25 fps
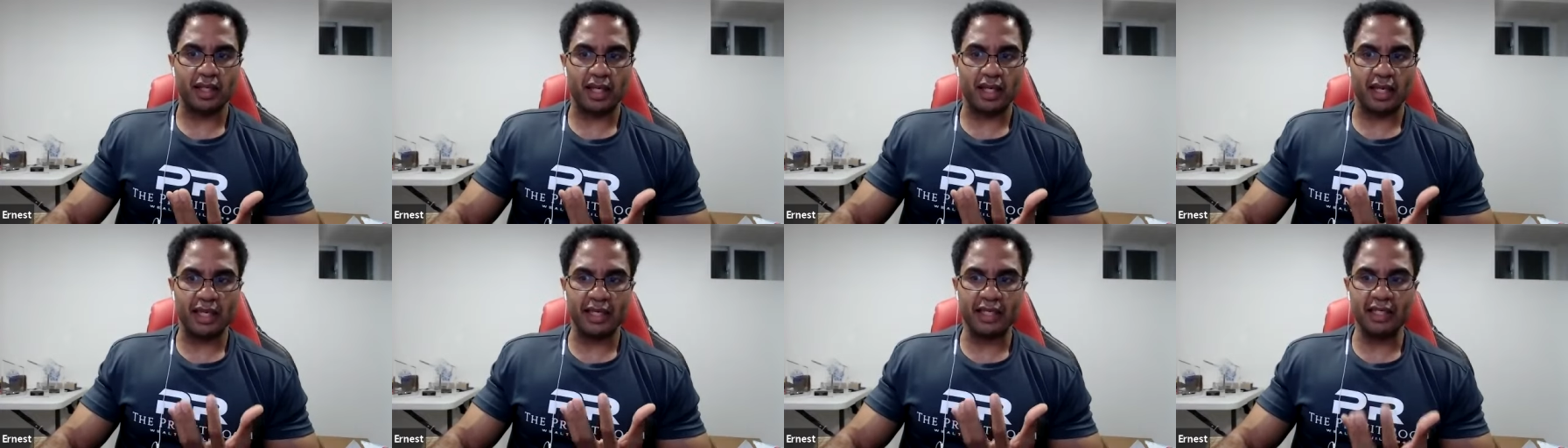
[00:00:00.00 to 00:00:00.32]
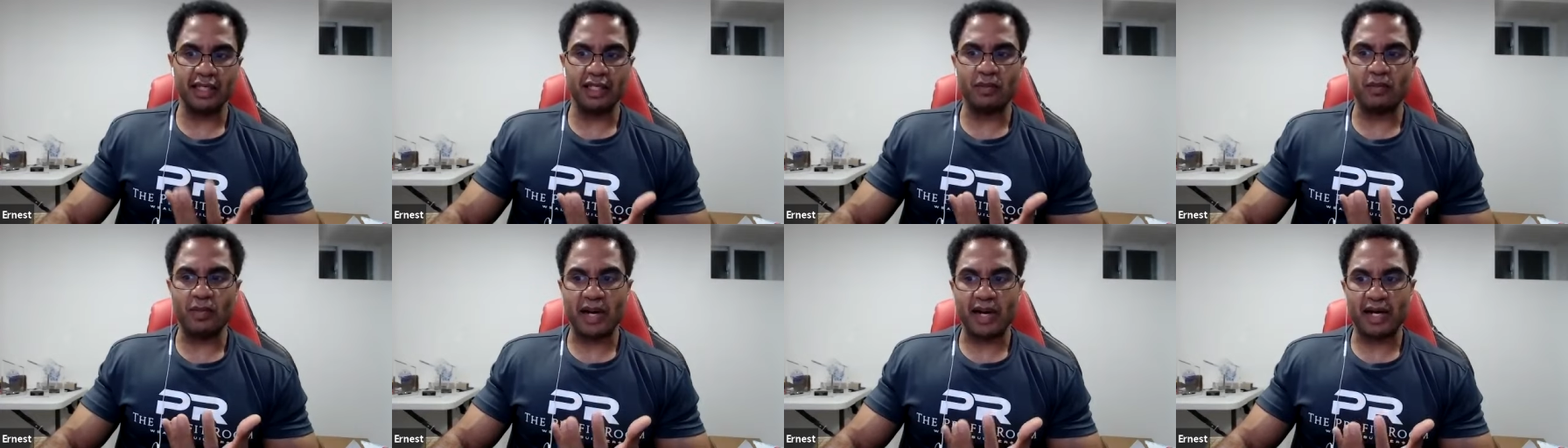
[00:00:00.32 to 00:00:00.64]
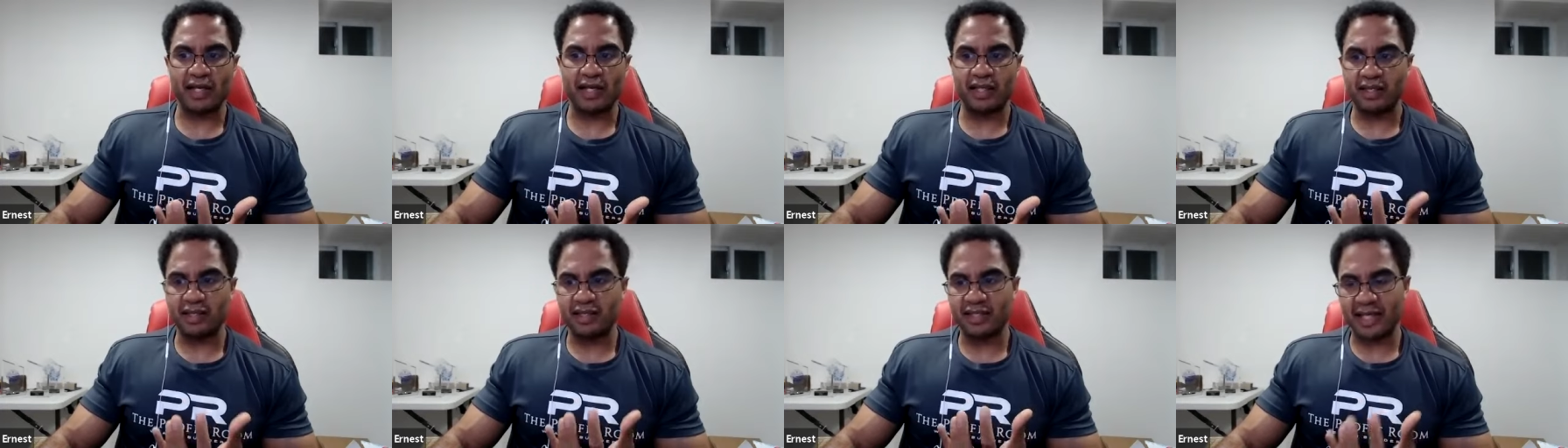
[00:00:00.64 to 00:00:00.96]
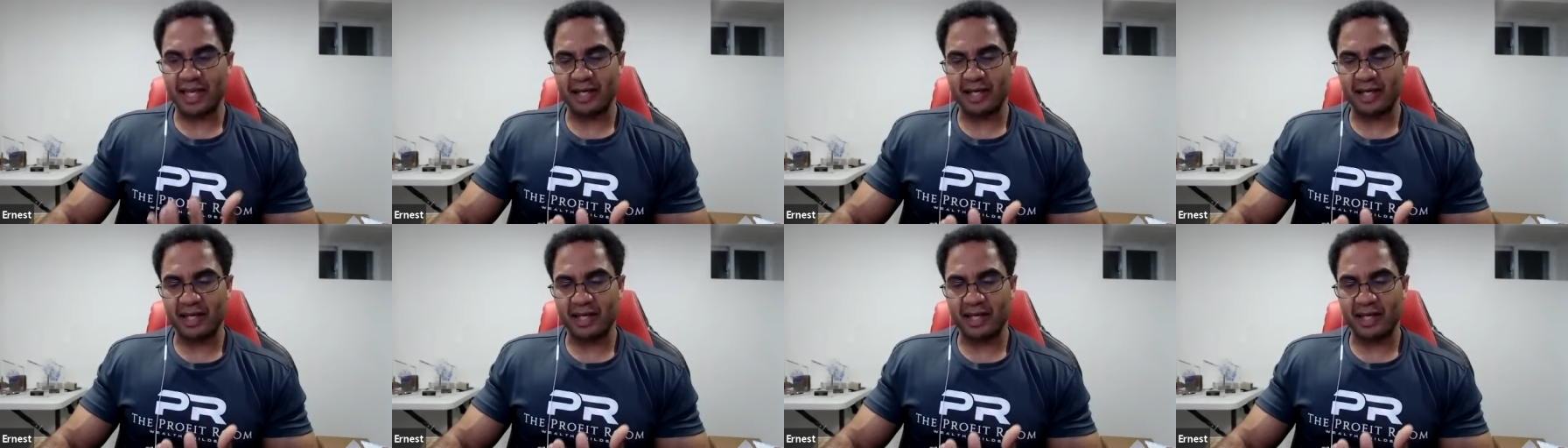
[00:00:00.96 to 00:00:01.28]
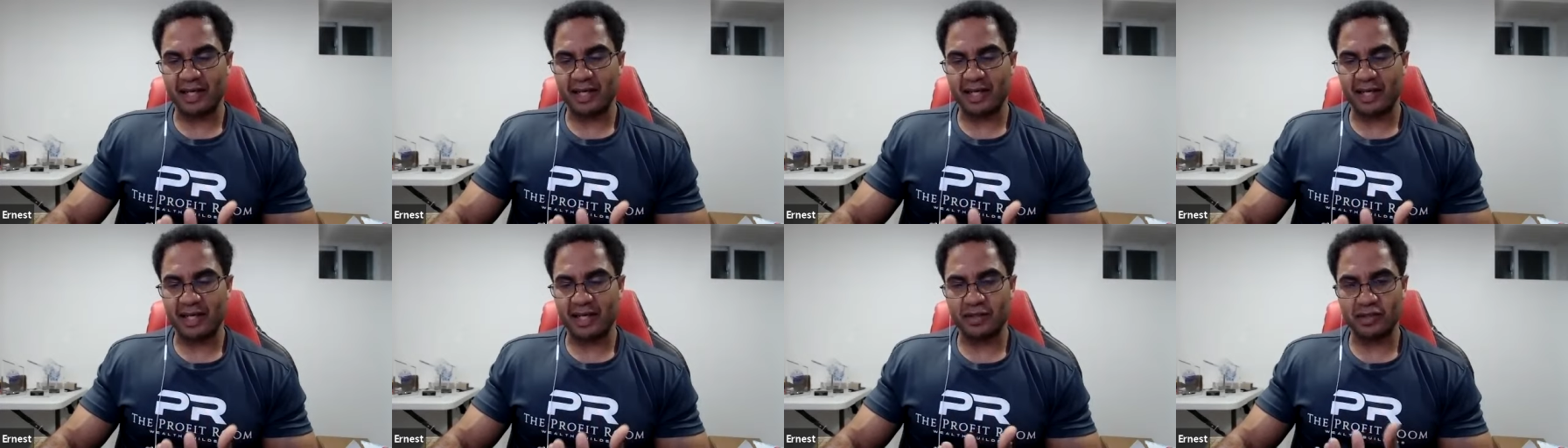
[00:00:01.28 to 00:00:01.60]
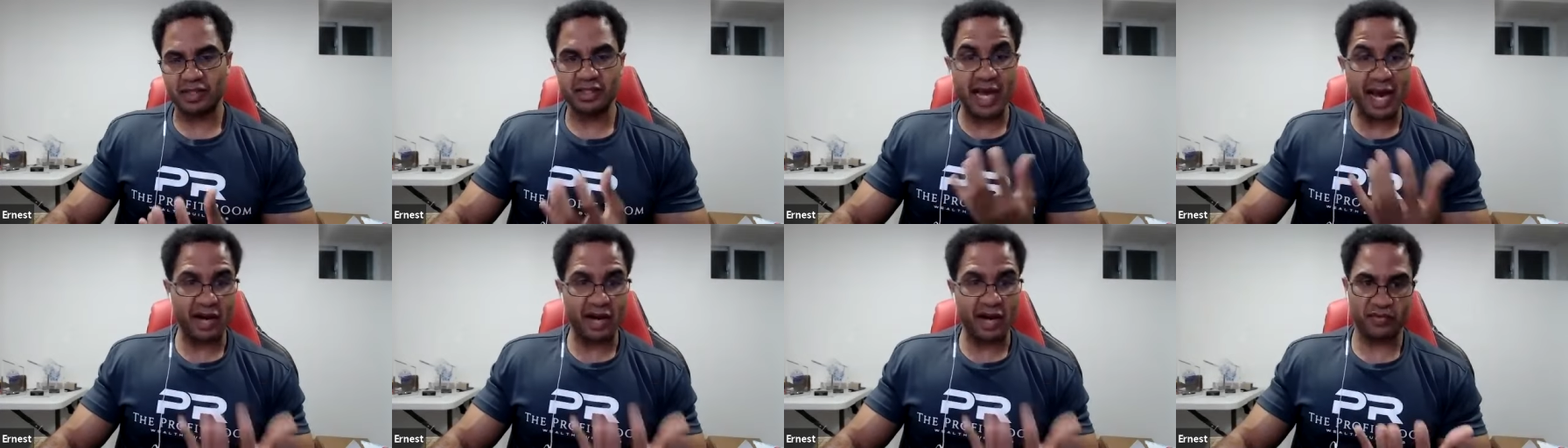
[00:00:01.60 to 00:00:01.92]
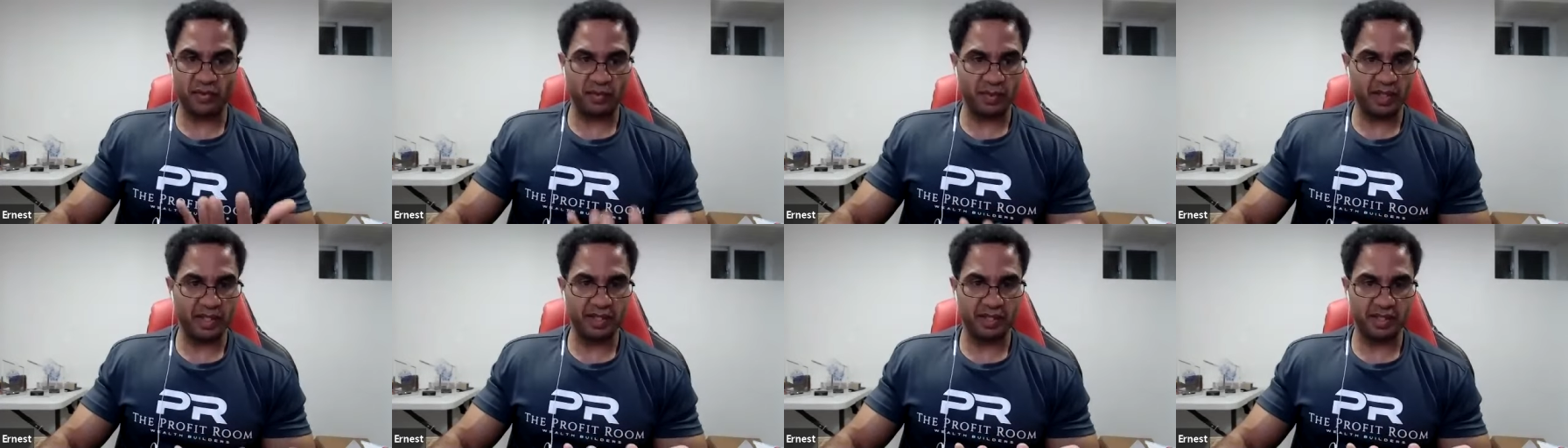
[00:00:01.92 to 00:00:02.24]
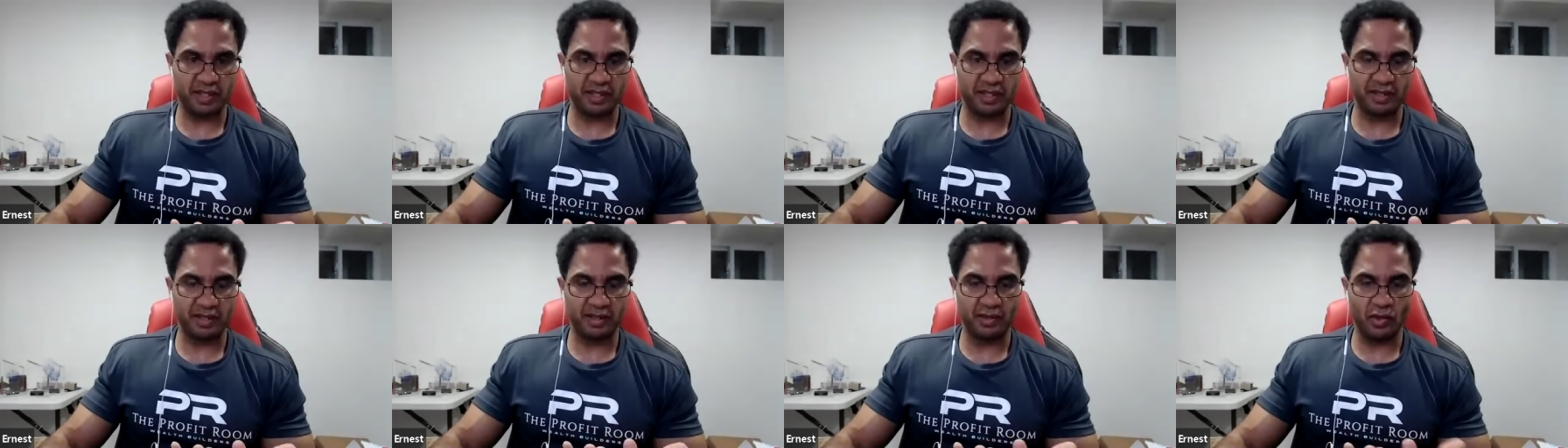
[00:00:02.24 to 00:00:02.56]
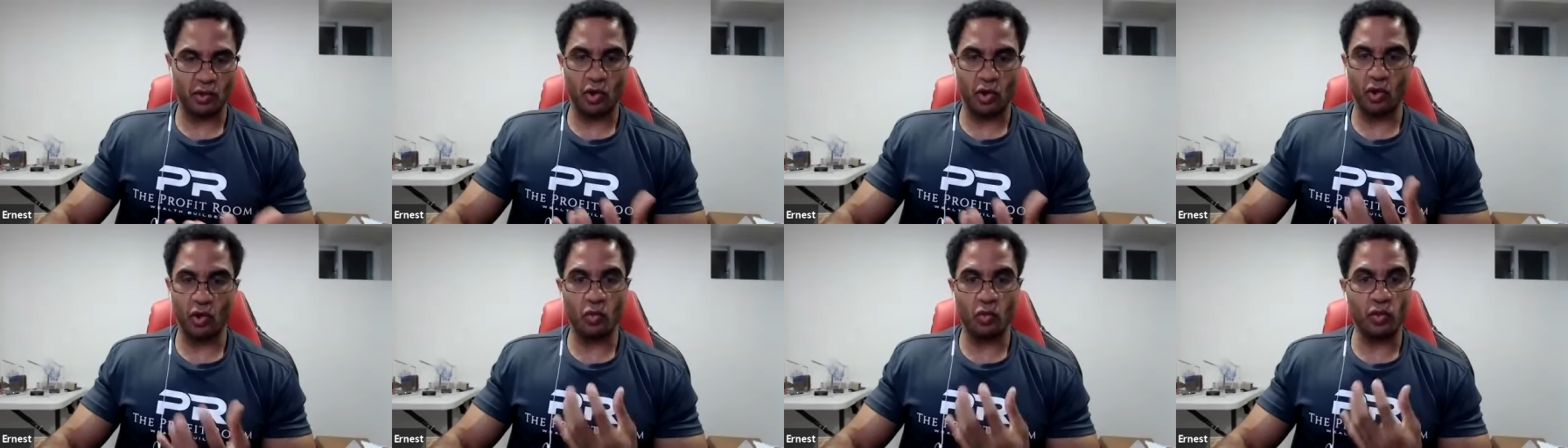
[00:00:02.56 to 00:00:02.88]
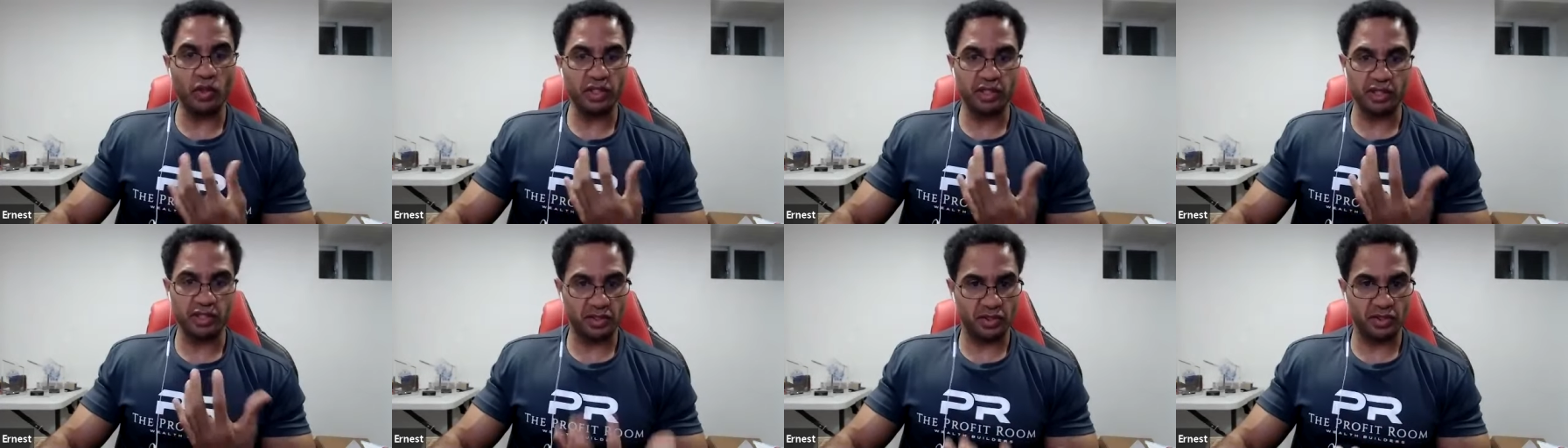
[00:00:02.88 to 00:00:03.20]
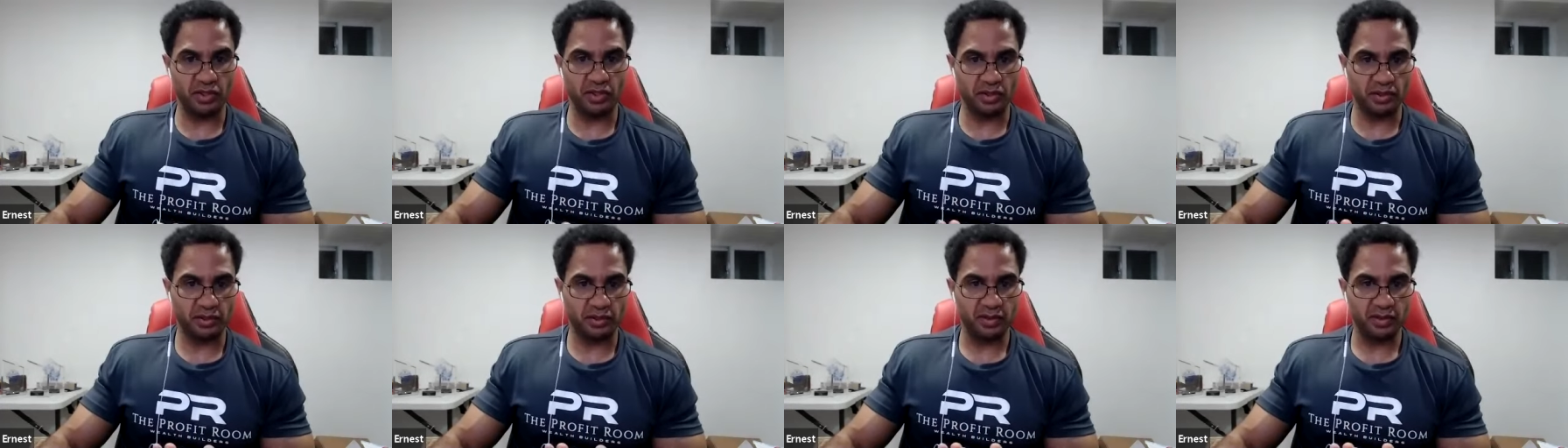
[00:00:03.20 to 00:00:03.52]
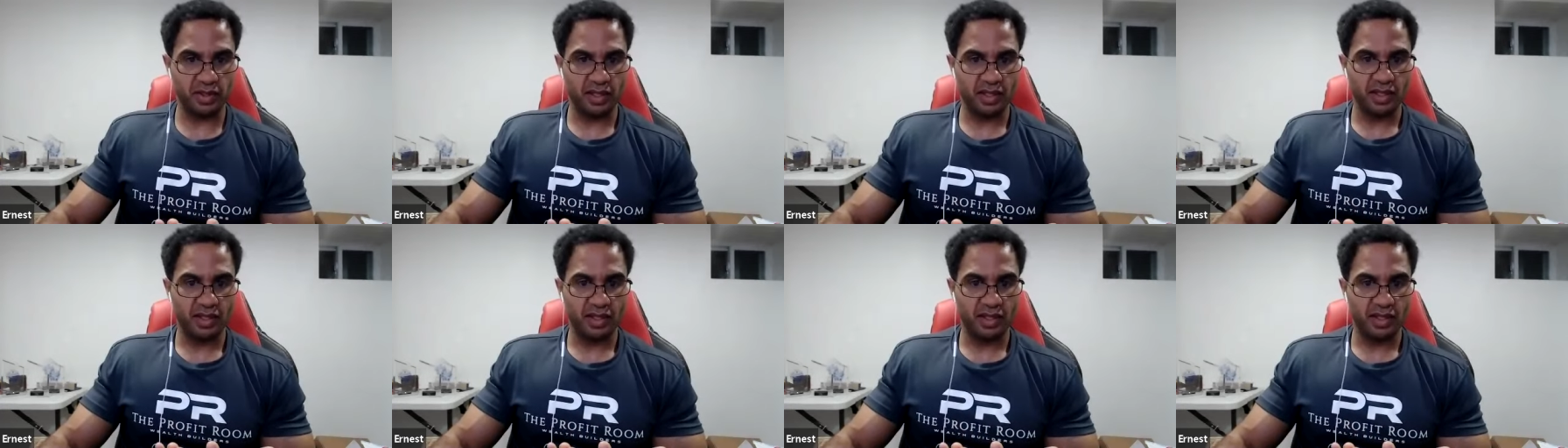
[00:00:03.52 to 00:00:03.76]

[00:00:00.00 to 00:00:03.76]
anybody's else's confirmation on what to do.